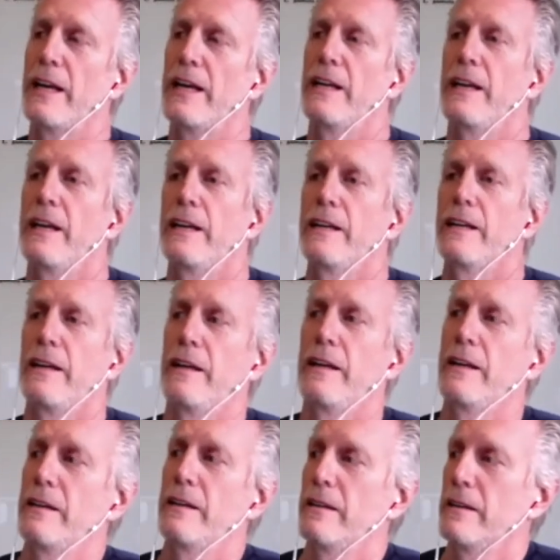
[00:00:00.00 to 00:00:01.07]
And and
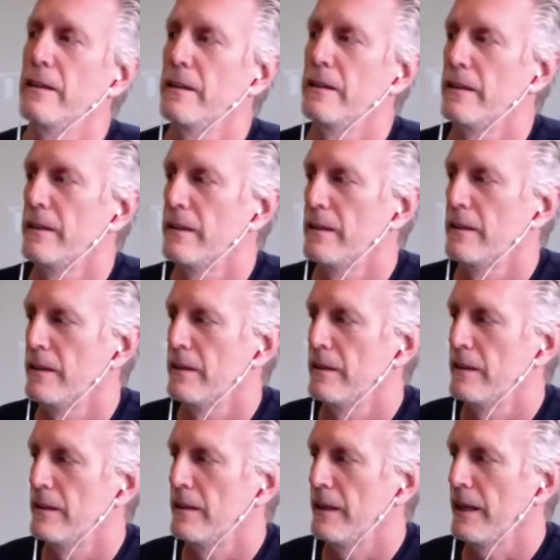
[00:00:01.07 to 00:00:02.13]
and
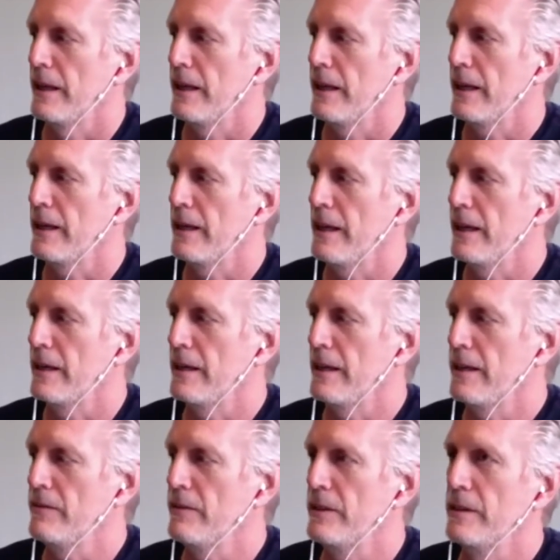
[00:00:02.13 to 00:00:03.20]
and and
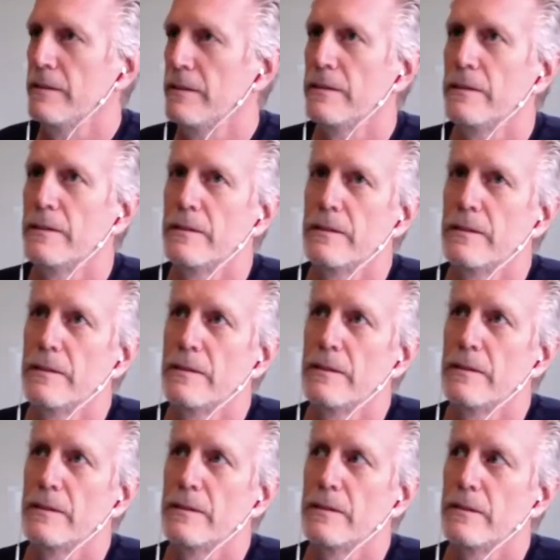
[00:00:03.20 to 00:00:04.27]
even
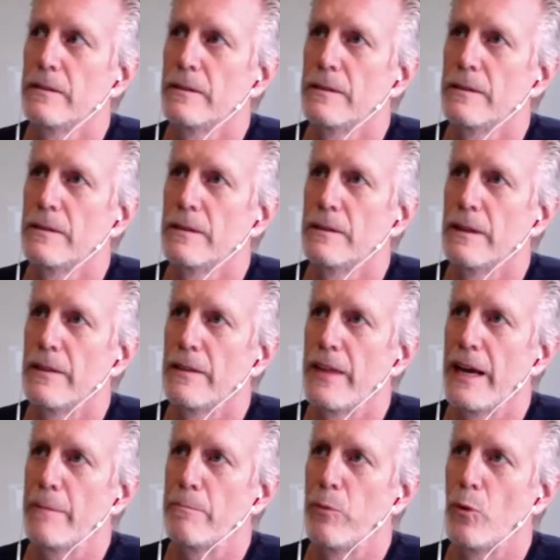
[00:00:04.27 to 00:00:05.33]
at
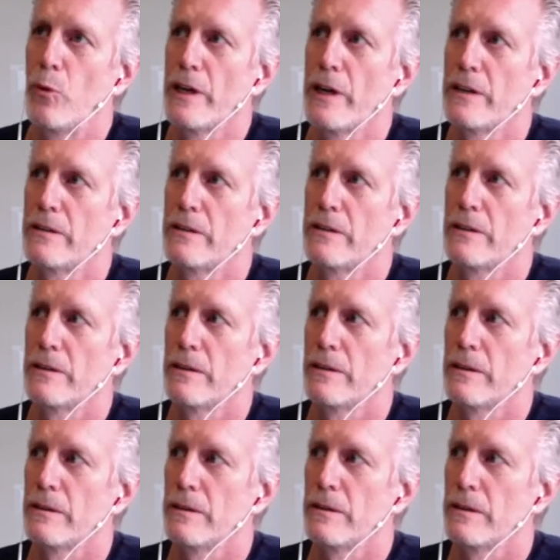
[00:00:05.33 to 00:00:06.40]
that point,
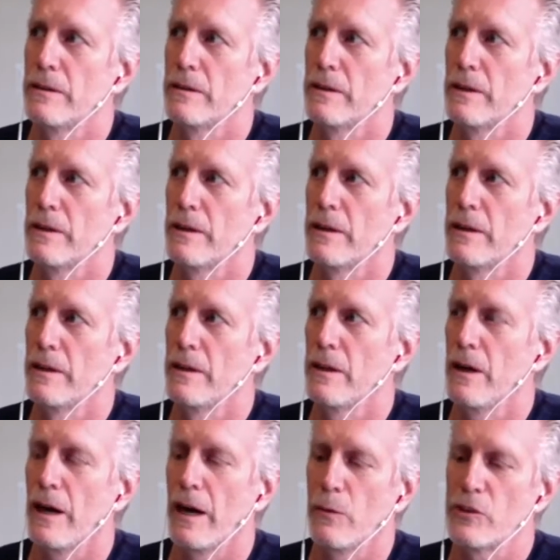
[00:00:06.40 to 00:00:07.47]
you know,
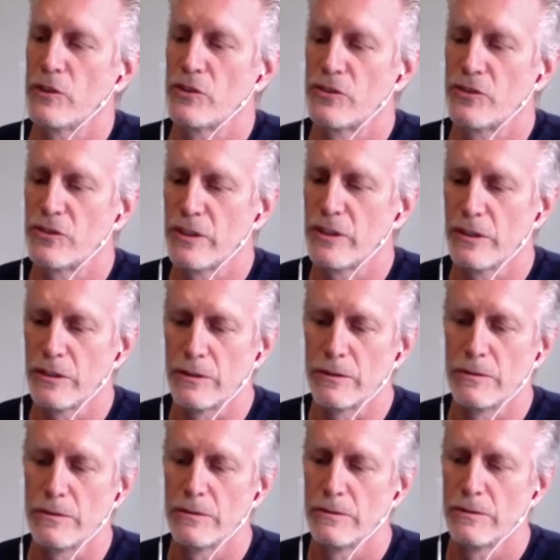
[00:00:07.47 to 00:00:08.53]
I was still